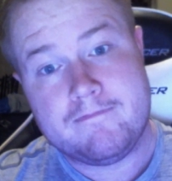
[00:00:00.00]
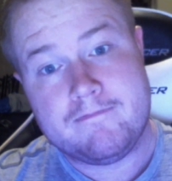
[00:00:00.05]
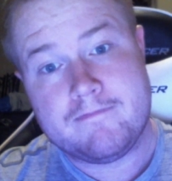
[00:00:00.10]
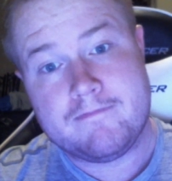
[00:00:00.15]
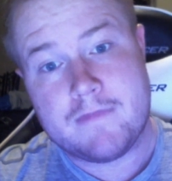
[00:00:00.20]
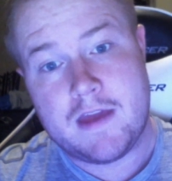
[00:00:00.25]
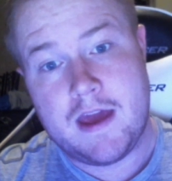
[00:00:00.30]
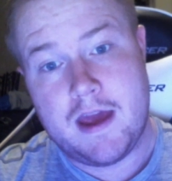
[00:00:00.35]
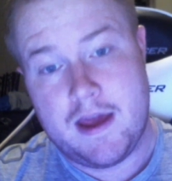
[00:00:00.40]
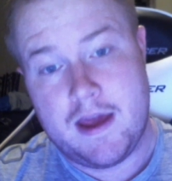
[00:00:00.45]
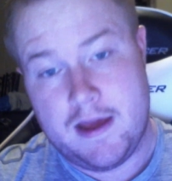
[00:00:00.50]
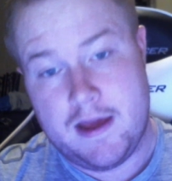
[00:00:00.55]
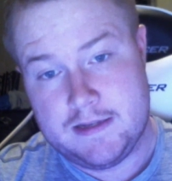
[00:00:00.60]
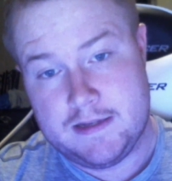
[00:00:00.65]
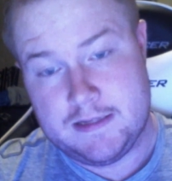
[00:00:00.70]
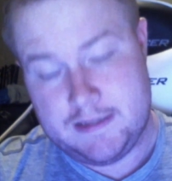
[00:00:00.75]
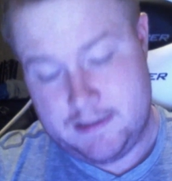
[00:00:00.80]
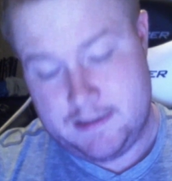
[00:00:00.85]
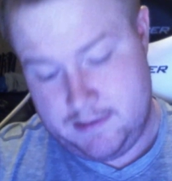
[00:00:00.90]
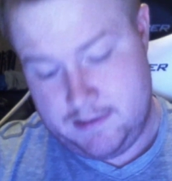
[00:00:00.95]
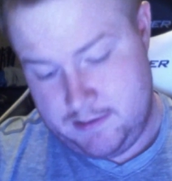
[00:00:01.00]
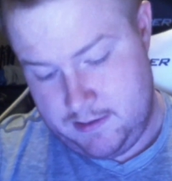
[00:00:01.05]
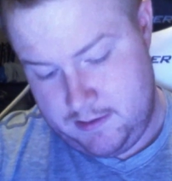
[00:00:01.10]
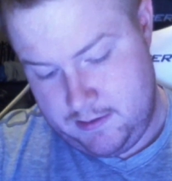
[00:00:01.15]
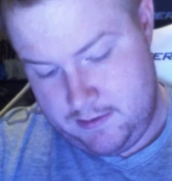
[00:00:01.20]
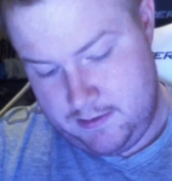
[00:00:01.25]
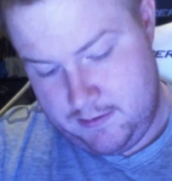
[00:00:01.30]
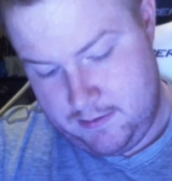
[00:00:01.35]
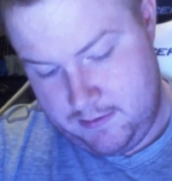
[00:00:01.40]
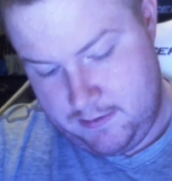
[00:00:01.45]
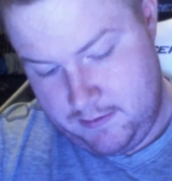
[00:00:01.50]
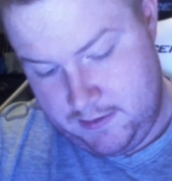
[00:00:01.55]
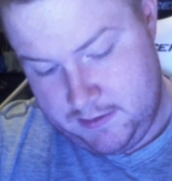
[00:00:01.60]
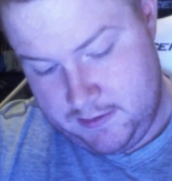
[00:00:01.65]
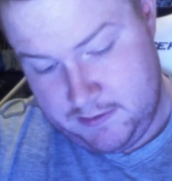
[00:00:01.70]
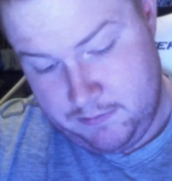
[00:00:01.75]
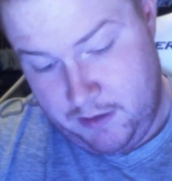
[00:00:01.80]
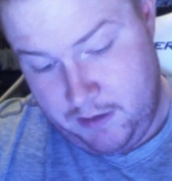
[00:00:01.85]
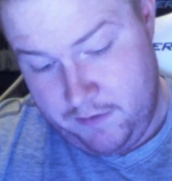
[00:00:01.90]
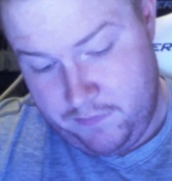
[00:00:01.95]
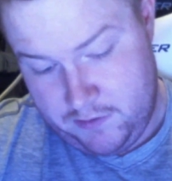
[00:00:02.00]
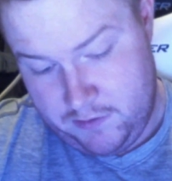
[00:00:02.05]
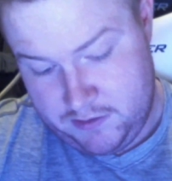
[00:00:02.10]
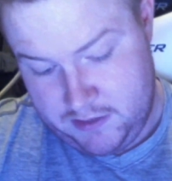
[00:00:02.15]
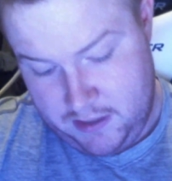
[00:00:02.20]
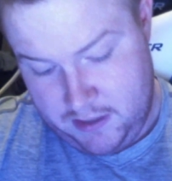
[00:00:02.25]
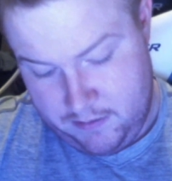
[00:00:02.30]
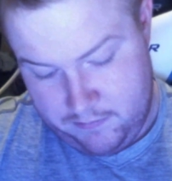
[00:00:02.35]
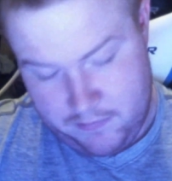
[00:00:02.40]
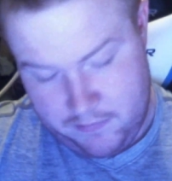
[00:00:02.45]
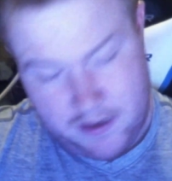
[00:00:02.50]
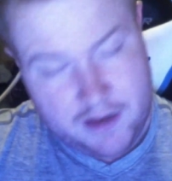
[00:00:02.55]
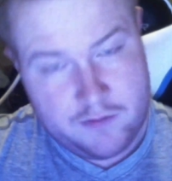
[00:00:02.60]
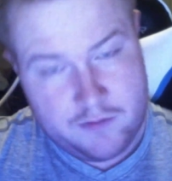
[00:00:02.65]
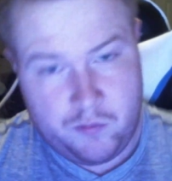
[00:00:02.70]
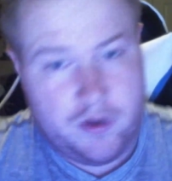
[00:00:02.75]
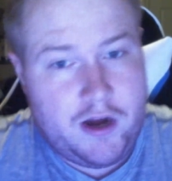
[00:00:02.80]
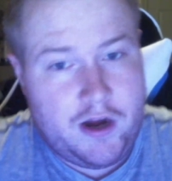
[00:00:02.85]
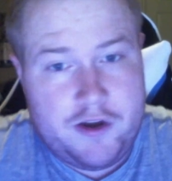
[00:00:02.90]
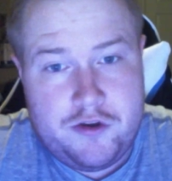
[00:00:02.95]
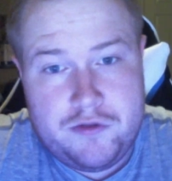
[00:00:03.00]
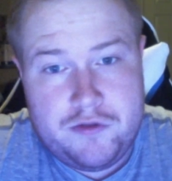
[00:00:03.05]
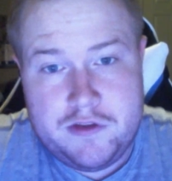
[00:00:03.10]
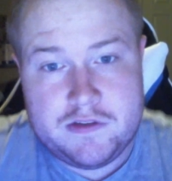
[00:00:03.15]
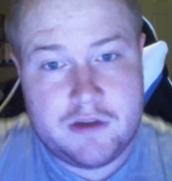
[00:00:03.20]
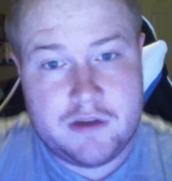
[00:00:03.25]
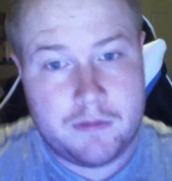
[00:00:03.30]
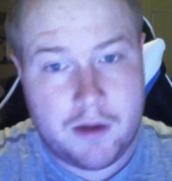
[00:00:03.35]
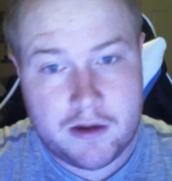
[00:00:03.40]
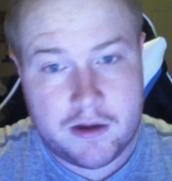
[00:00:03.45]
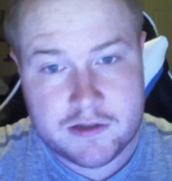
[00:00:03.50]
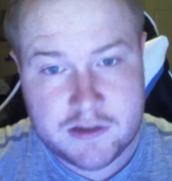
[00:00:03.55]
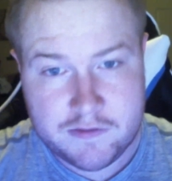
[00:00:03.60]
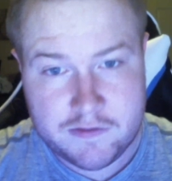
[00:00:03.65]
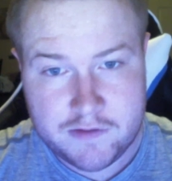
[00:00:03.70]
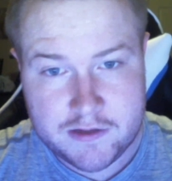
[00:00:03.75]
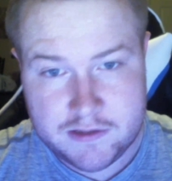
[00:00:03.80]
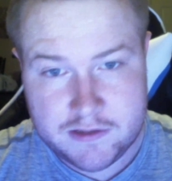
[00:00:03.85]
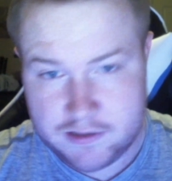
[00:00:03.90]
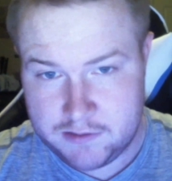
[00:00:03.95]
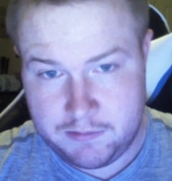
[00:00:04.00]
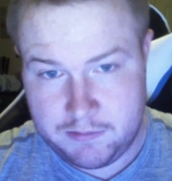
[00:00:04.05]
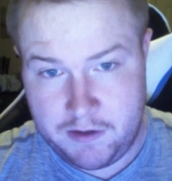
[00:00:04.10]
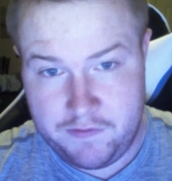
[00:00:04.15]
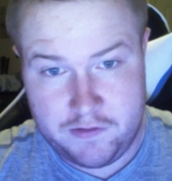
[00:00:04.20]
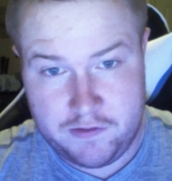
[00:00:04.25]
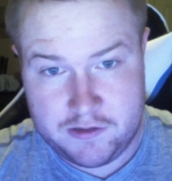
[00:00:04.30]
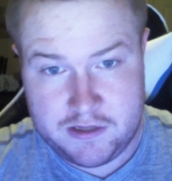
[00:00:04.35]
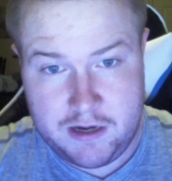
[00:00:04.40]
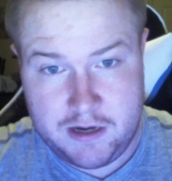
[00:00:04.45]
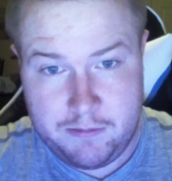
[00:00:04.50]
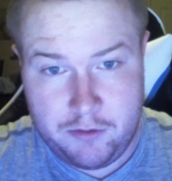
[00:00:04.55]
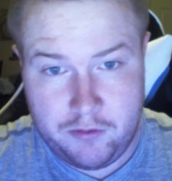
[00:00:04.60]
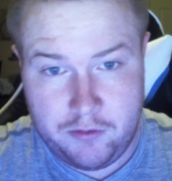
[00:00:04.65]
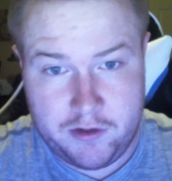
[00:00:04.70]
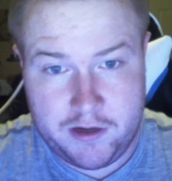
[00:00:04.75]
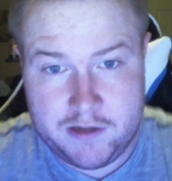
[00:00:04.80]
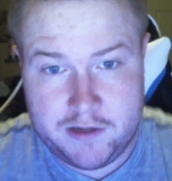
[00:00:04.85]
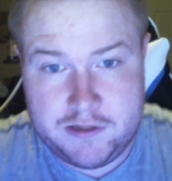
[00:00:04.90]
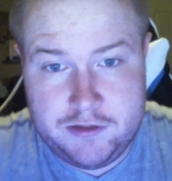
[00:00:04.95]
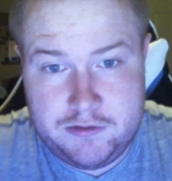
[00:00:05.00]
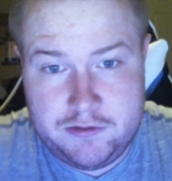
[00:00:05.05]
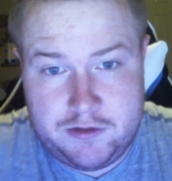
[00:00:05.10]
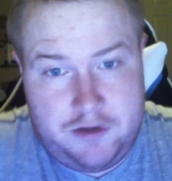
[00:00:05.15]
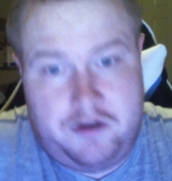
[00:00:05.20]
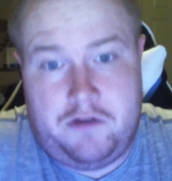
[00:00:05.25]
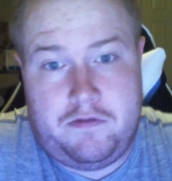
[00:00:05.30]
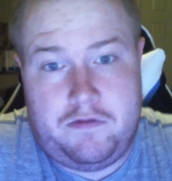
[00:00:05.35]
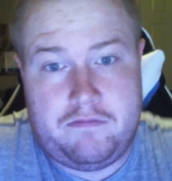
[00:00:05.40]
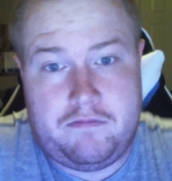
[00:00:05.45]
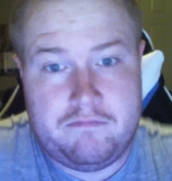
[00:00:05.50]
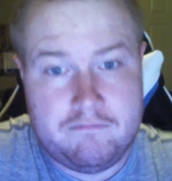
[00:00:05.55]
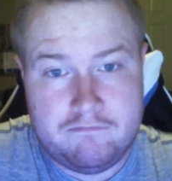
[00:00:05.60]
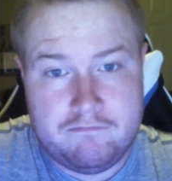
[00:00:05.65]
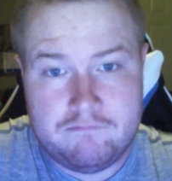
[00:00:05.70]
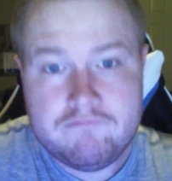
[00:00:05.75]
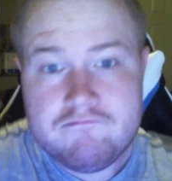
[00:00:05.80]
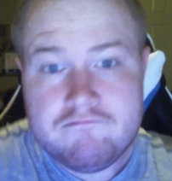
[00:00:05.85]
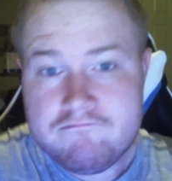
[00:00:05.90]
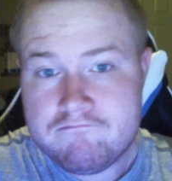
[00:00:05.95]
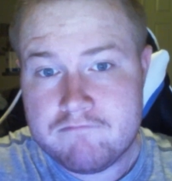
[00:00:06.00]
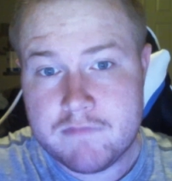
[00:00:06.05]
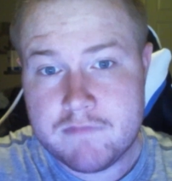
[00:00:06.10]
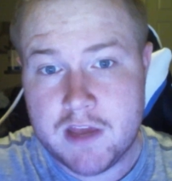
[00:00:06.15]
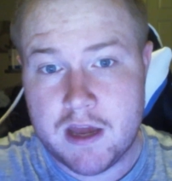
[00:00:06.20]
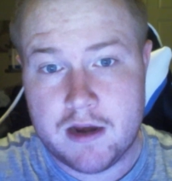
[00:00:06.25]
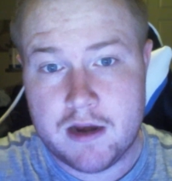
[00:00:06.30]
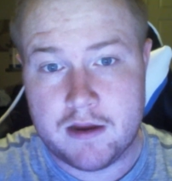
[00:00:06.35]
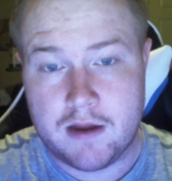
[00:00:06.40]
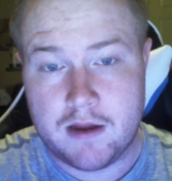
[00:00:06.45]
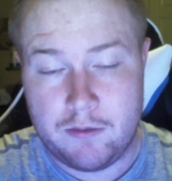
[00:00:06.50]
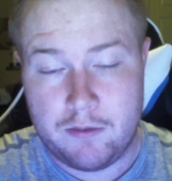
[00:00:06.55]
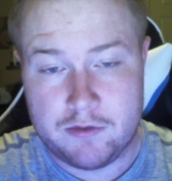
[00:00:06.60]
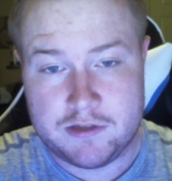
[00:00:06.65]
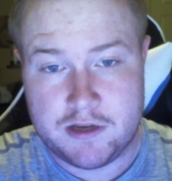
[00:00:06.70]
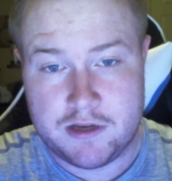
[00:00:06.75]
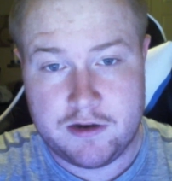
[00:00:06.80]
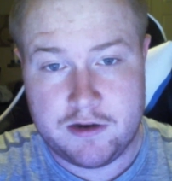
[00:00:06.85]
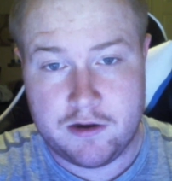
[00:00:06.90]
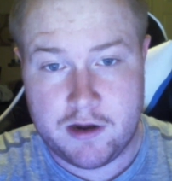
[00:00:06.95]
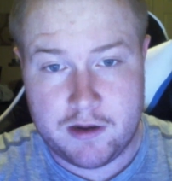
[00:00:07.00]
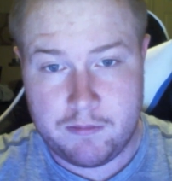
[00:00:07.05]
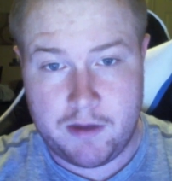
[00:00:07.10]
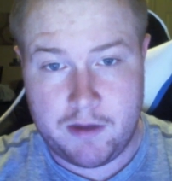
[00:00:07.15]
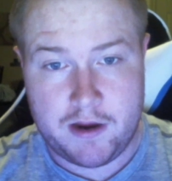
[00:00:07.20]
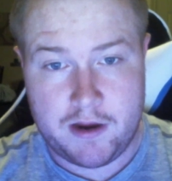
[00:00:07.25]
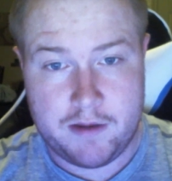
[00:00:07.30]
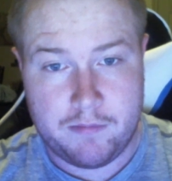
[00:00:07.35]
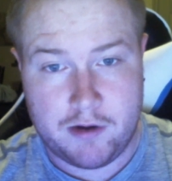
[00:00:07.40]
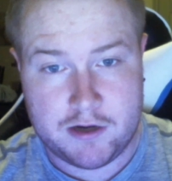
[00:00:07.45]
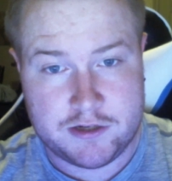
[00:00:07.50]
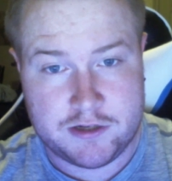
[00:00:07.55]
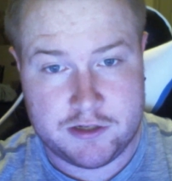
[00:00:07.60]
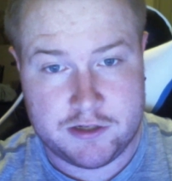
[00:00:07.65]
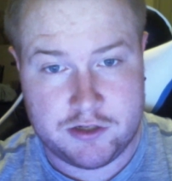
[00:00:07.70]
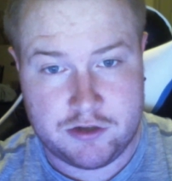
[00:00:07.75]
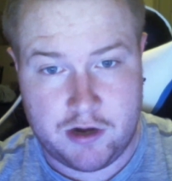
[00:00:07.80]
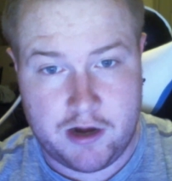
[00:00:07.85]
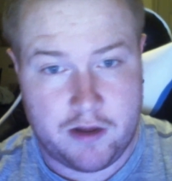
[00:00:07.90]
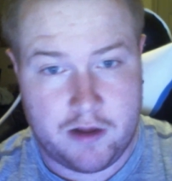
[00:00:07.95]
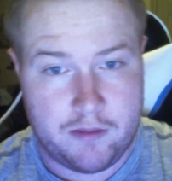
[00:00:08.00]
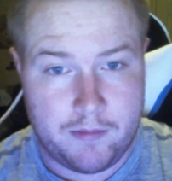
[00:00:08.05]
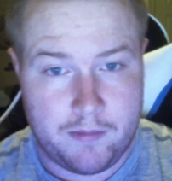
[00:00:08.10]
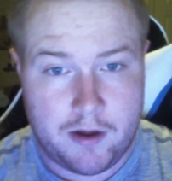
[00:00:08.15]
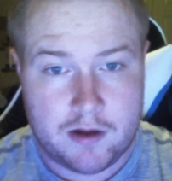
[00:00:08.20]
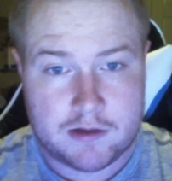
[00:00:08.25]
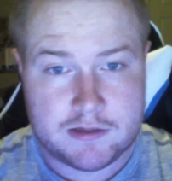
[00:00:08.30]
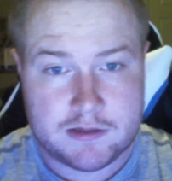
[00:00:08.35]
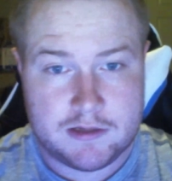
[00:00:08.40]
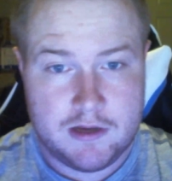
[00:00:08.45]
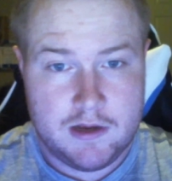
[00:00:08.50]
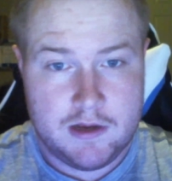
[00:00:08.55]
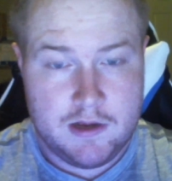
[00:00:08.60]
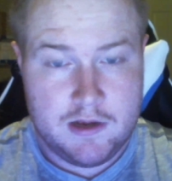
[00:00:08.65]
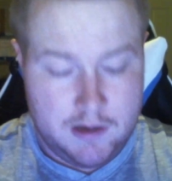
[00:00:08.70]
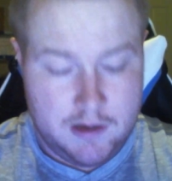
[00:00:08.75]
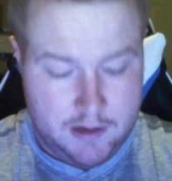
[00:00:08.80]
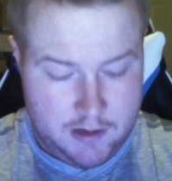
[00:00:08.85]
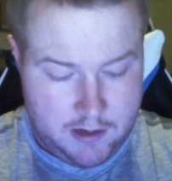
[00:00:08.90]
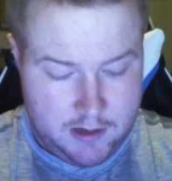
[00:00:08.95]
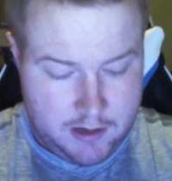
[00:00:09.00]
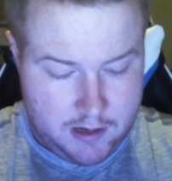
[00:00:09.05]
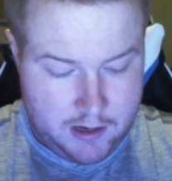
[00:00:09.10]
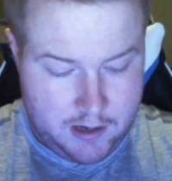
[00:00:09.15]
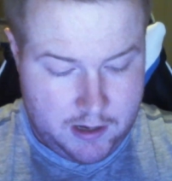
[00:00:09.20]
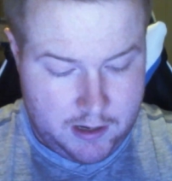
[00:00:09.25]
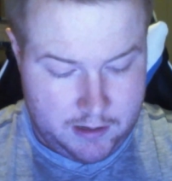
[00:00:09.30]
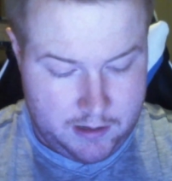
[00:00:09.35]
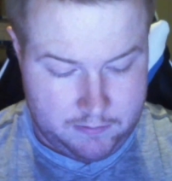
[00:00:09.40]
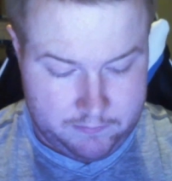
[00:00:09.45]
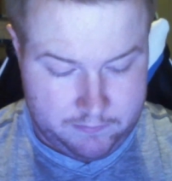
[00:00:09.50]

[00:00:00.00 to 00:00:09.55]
And this is my first time, when I do these unboxing vids, it's my first time holding it too, so I will say you're getting my impression straight out of the box. I